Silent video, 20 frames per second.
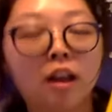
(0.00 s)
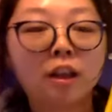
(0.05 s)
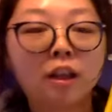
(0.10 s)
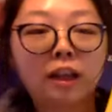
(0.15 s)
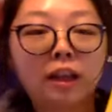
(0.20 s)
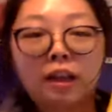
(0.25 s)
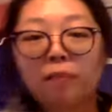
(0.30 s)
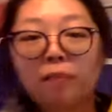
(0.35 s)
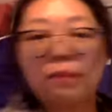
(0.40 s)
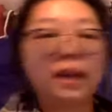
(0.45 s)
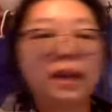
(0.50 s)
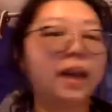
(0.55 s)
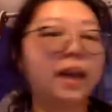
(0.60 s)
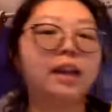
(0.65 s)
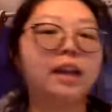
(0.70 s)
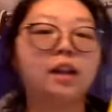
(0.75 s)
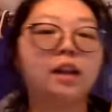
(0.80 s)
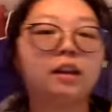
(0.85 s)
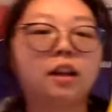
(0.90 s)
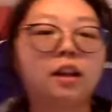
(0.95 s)
It could be
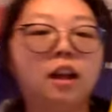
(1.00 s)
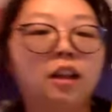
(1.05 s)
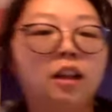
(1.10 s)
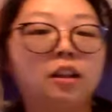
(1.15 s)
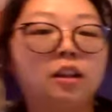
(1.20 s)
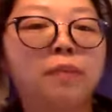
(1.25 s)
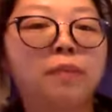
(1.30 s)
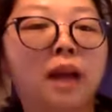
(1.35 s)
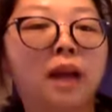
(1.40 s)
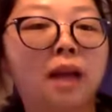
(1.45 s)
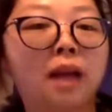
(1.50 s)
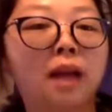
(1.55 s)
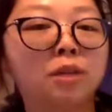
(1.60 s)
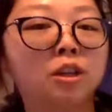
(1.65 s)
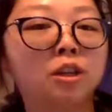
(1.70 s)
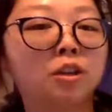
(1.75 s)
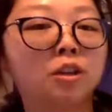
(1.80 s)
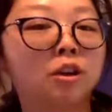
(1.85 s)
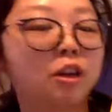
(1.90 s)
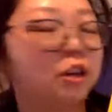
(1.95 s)
any other color, but I'm
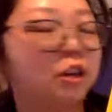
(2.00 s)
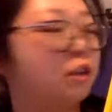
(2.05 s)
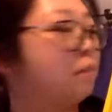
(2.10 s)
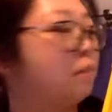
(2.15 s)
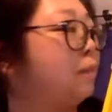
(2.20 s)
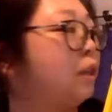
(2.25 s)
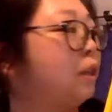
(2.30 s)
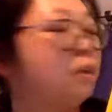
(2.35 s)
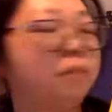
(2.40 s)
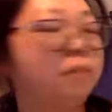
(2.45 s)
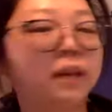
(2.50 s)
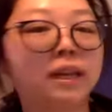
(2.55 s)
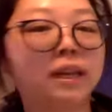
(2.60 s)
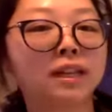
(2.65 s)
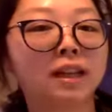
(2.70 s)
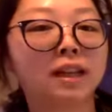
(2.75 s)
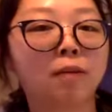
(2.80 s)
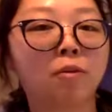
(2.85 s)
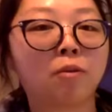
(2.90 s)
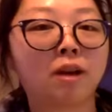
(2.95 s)
just going to use blue
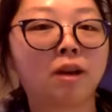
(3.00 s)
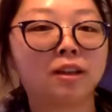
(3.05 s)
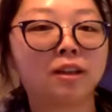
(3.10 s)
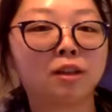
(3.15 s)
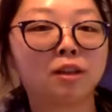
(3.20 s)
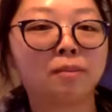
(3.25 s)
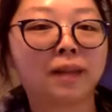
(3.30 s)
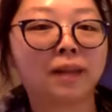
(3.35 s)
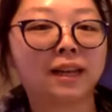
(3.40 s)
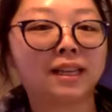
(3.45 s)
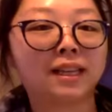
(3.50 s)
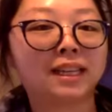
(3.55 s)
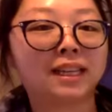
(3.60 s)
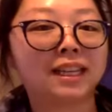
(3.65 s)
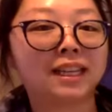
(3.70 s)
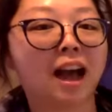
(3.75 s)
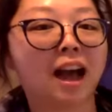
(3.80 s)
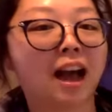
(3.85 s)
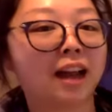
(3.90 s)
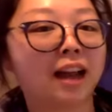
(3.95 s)
because I want to make a
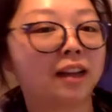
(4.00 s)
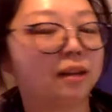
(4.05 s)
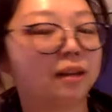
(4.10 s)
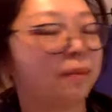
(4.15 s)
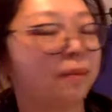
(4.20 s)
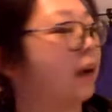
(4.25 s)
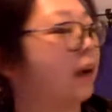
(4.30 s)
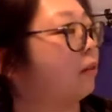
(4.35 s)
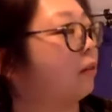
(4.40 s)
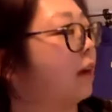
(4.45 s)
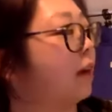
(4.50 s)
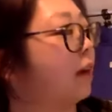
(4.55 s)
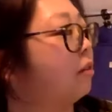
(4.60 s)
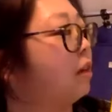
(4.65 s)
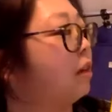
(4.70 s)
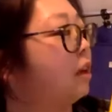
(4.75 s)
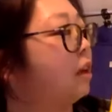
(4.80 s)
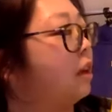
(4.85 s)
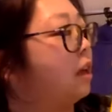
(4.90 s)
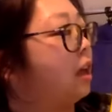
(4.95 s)
sky in the background.
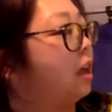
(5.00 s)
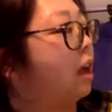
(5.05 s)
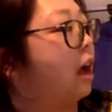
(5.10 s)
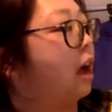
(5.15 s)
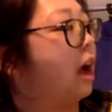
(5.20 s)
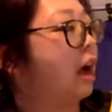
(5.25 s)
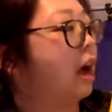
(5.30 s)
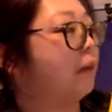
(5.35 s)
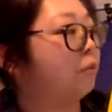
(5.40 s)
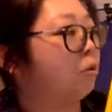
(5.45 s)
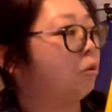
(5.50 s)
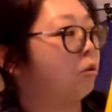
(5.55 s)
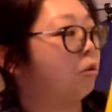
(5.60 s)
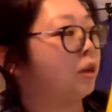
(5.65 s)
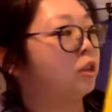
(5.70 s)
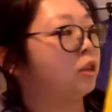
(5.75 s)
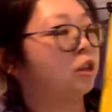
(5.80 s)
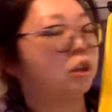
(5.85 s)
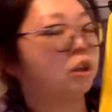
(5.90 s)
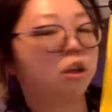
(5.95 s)
I'm
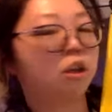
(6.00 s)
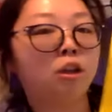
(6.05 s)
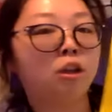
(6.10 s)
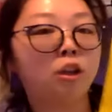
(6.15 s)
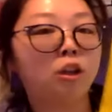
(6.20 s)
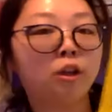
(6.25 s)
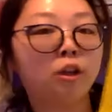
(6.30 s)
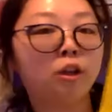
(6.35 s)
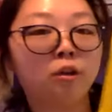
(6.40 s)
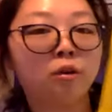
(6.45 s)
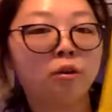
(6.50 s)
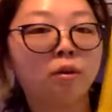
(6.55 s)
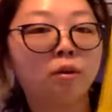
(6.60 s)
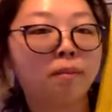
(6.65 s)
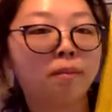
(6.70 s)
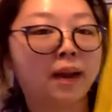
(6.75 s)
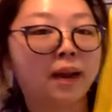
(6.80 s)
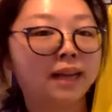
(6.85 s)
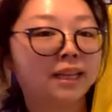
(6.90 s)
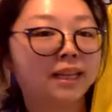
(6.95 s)
going to glue
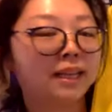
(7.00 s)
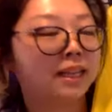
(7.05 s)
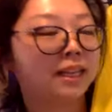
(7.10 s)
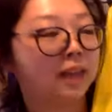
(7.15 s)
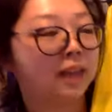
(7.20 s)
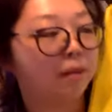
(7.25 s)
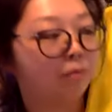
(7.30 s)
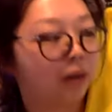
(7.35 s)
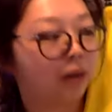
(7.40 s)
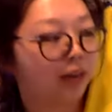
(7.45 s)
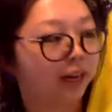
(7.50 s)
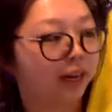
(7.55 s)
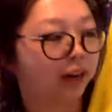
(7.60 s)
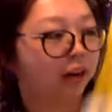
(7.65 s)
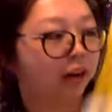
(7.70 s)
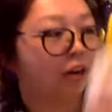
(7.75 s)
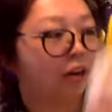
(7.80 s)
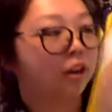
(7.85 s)
my stem right here.